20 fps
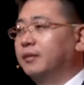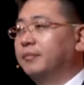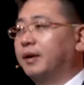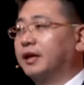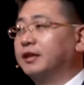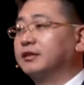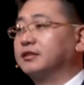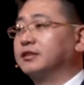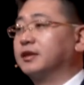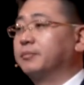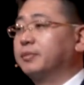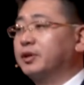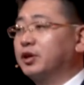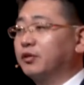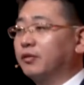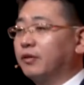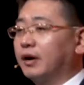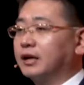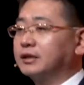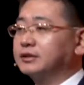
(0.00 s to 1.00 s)
but the
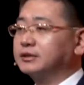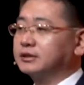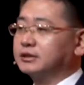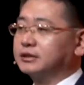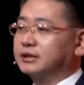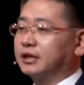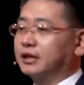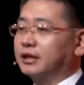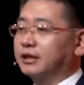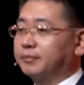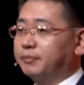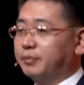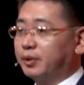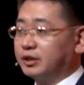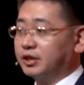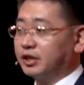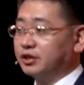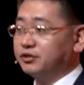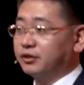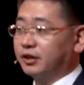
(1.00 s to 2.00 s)
POI, the
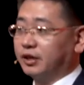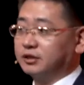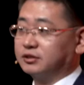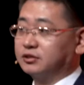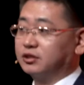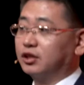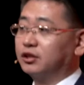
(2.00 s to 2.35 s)
position is